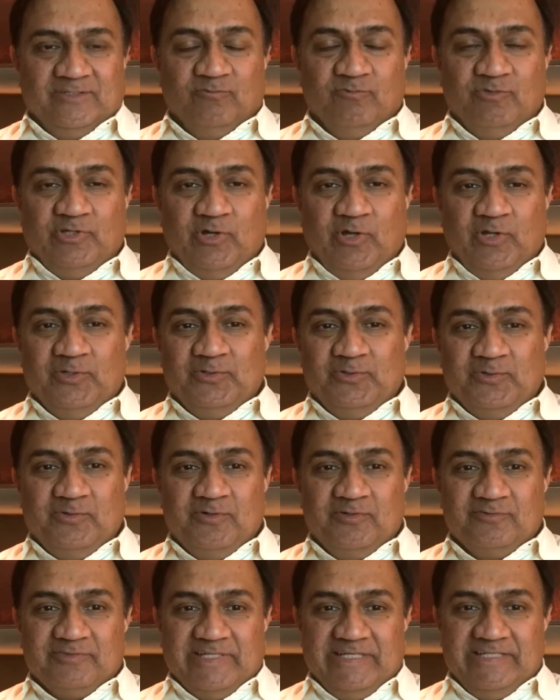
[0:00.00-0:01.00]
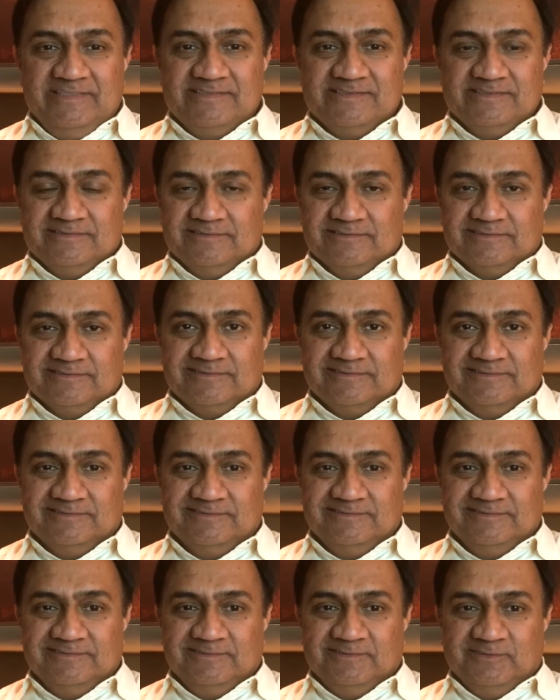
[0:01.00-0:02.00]
We all know of angels.
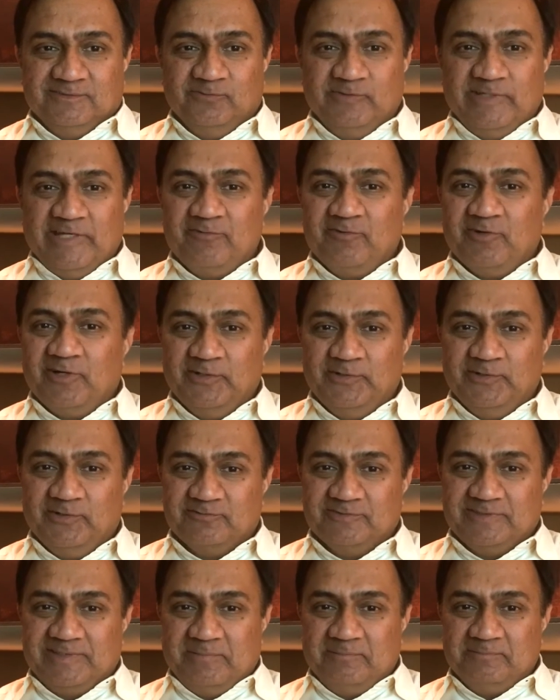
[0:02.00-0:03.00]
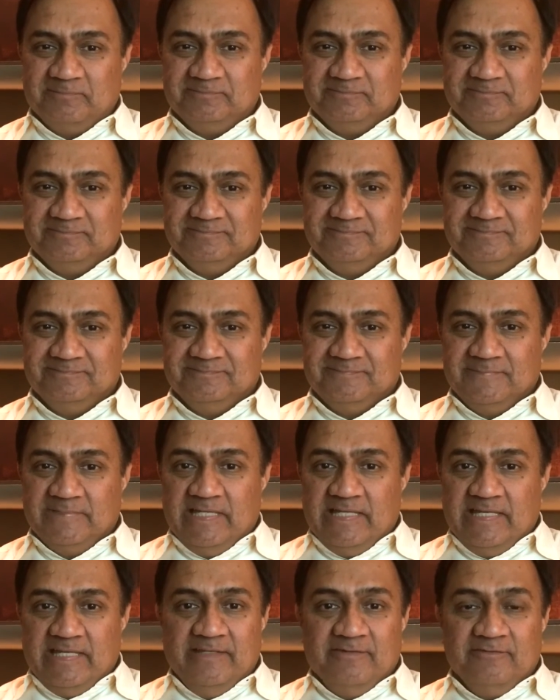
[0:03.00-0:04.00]
We have heard of them.
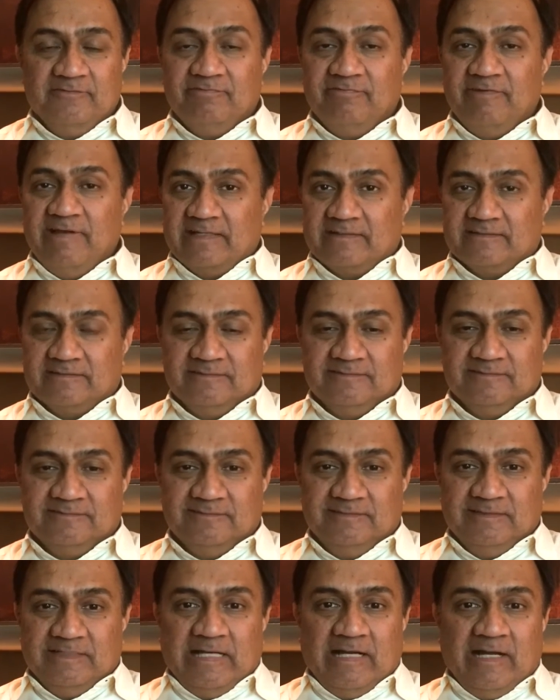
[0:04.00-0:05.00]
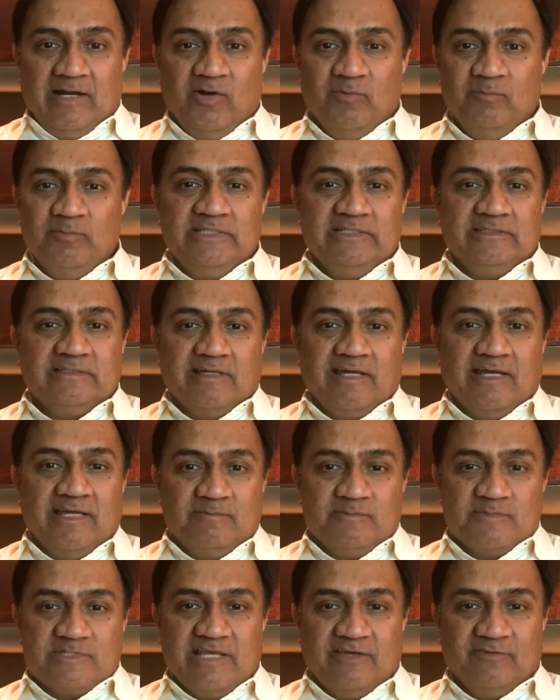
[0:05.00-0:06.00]
In fact, how many
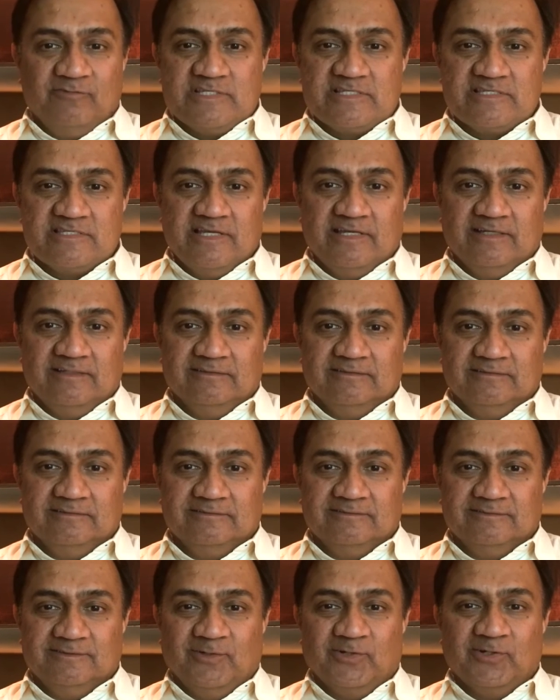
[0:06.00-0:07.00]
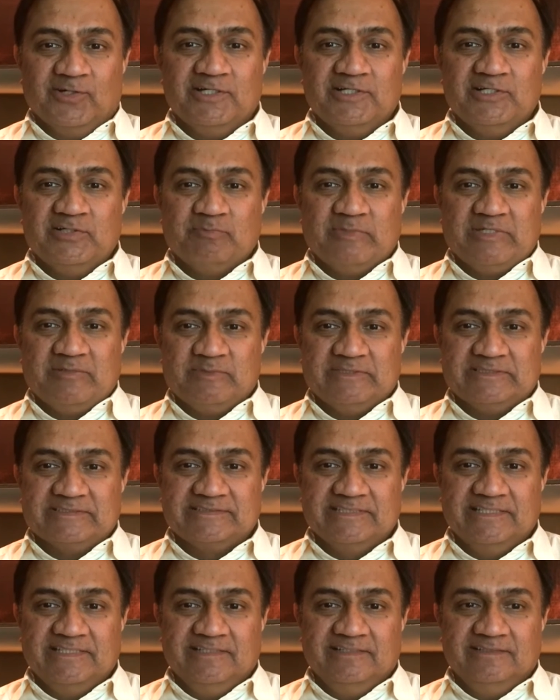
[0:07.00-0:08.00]
times have we said or heard people
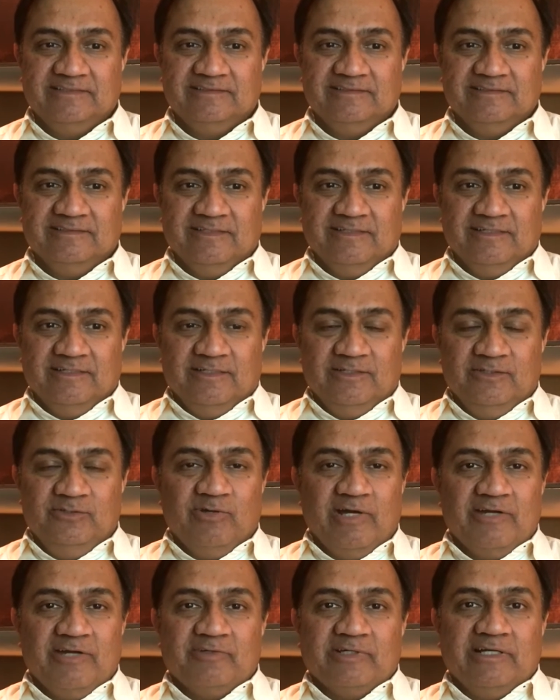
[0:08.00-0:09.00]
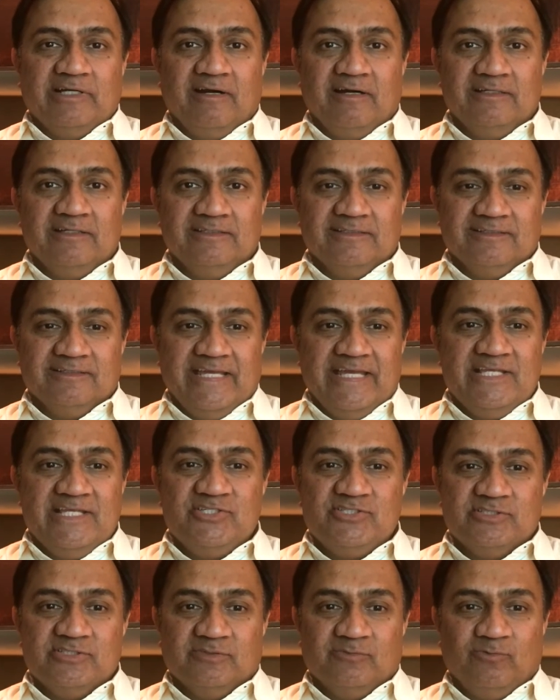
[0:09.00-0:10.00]
say, You have a guardian
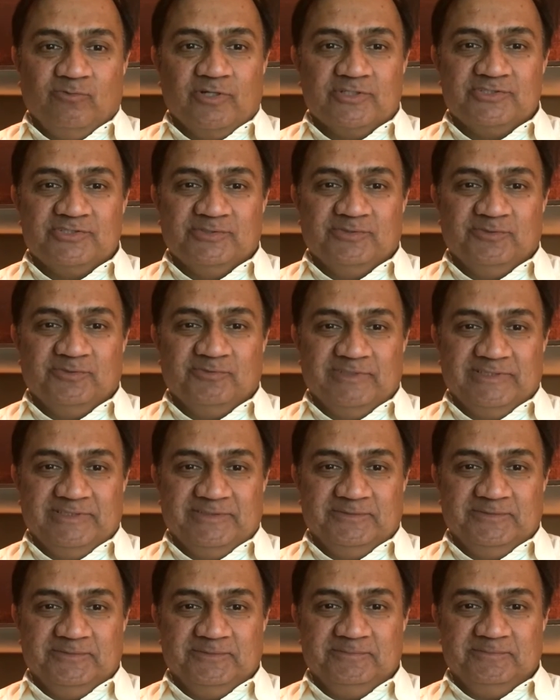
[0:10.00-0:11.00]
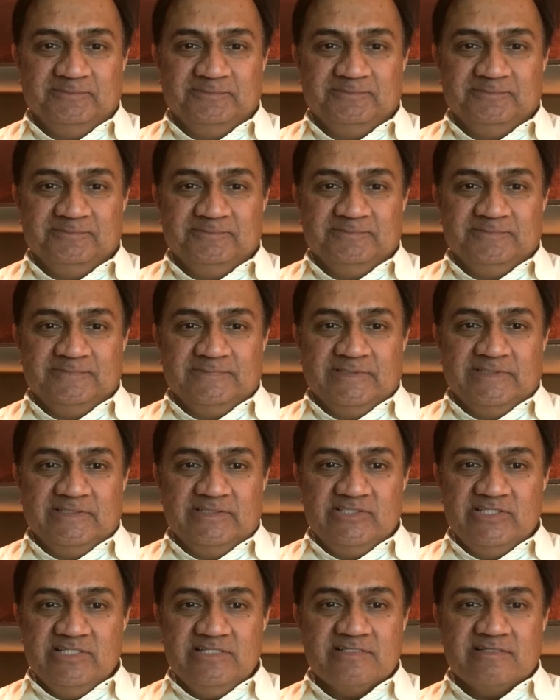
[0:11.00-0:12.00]
angel watching over you?
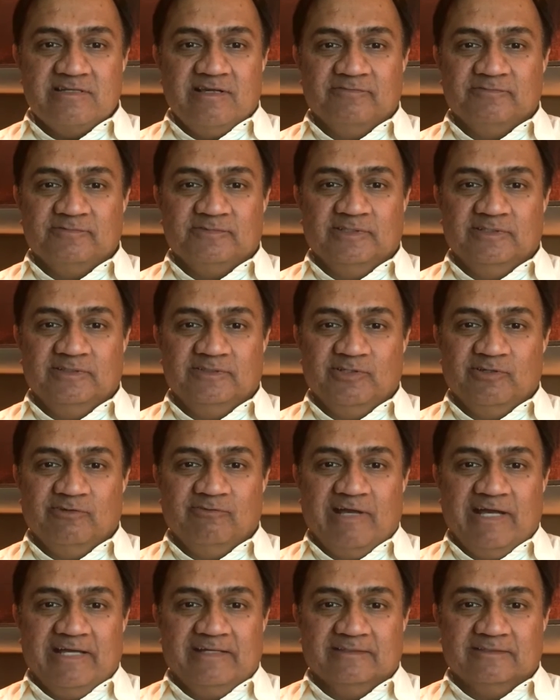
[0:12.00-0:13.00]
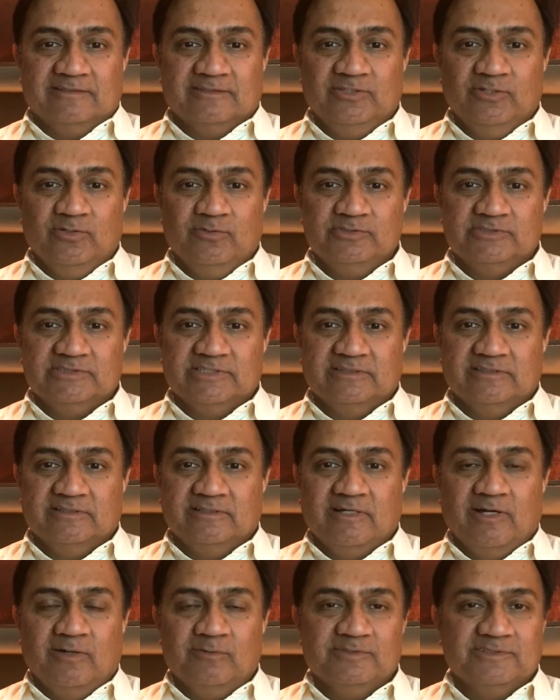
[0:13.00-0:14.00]
Just after you have had a close
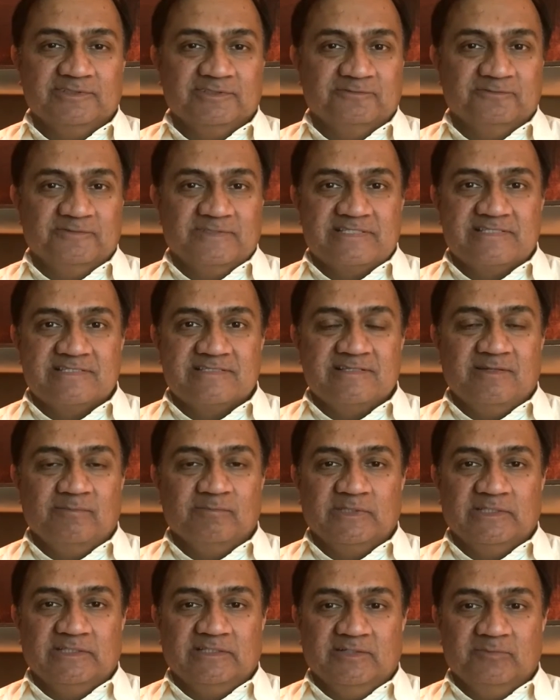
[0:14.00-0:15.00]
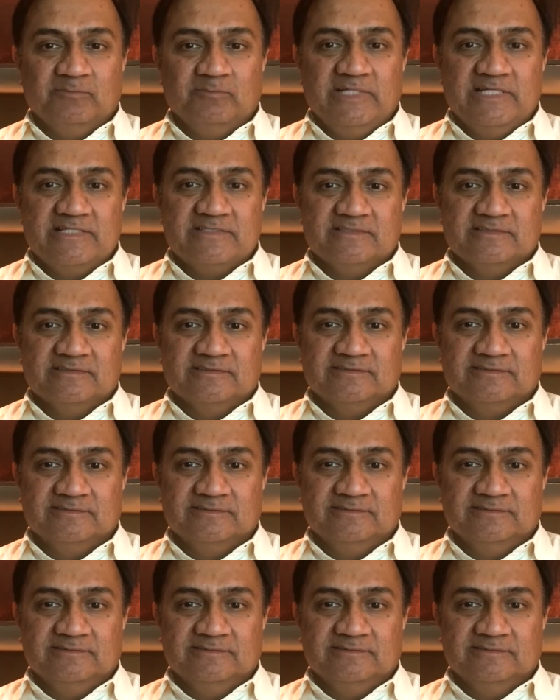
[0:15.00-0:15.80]
encounter with something unpleasant.